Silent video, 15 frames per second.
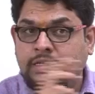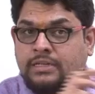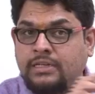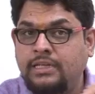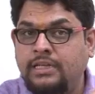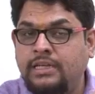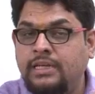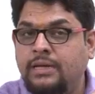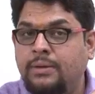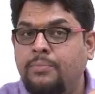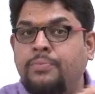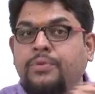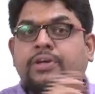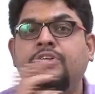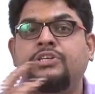the
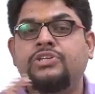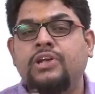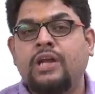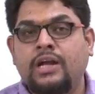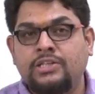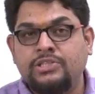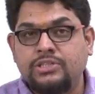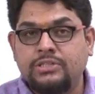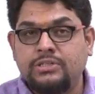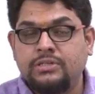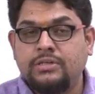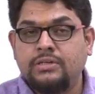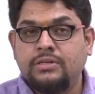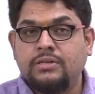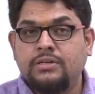British Raj,
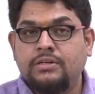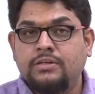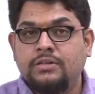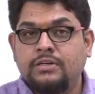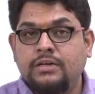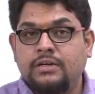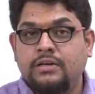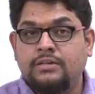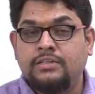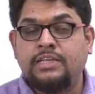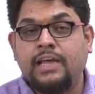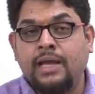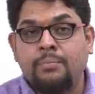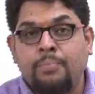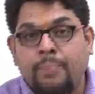the
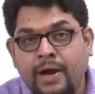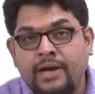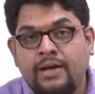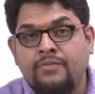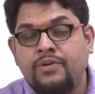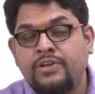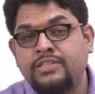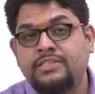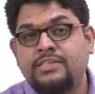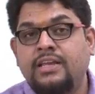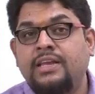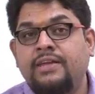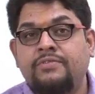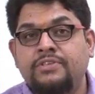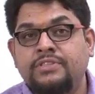empire where the sun
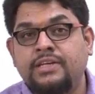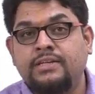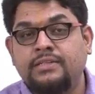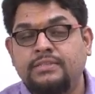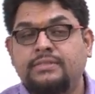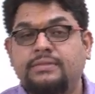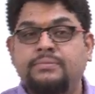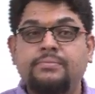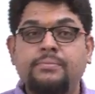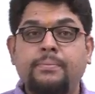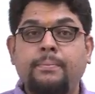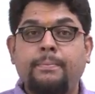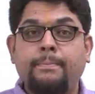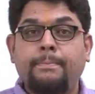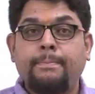never sets.
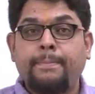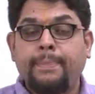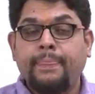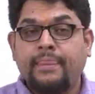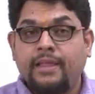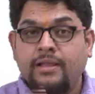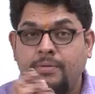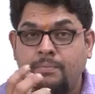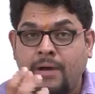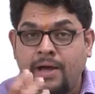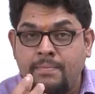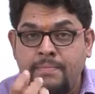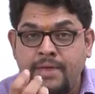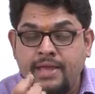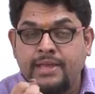By
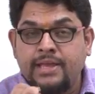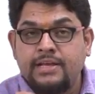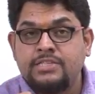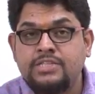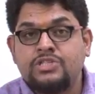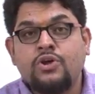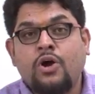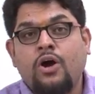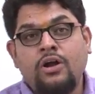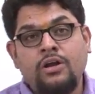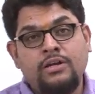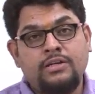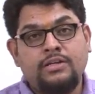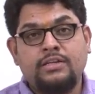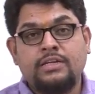making
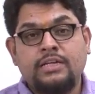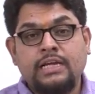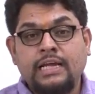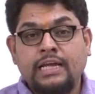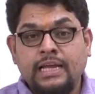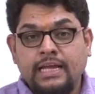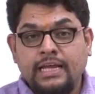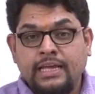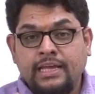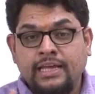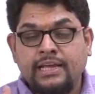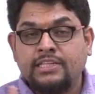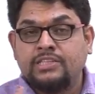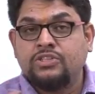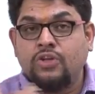salt, he
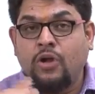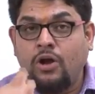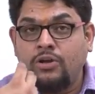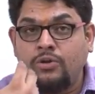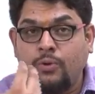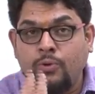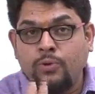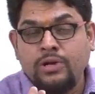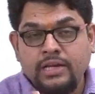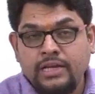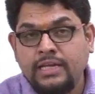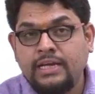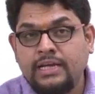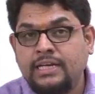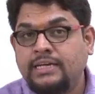is not only
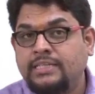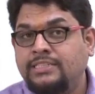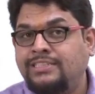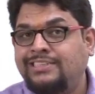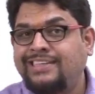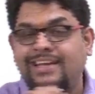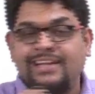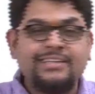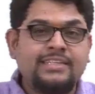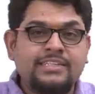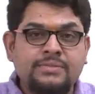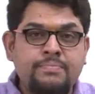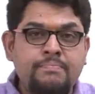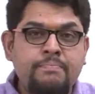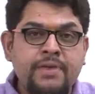telling this
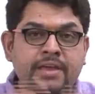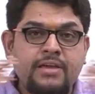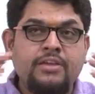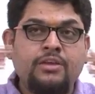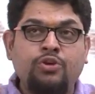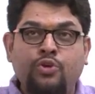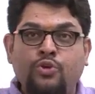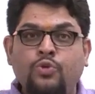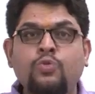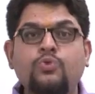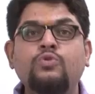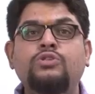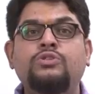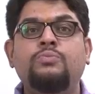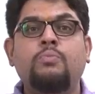big,
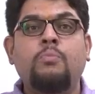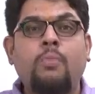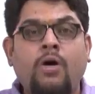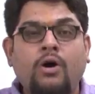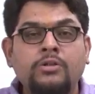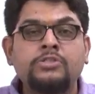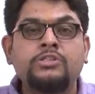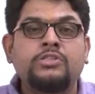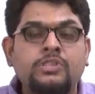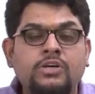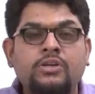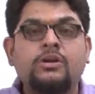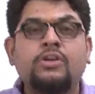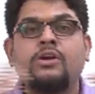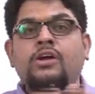huge
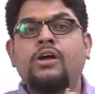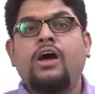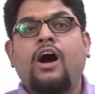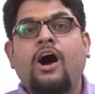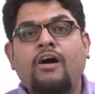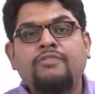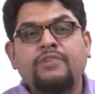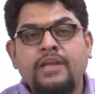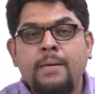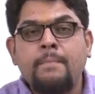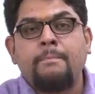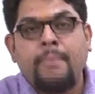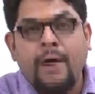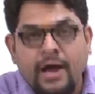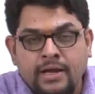monster of an
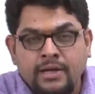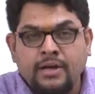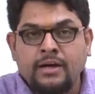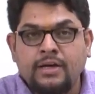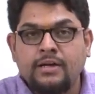empire,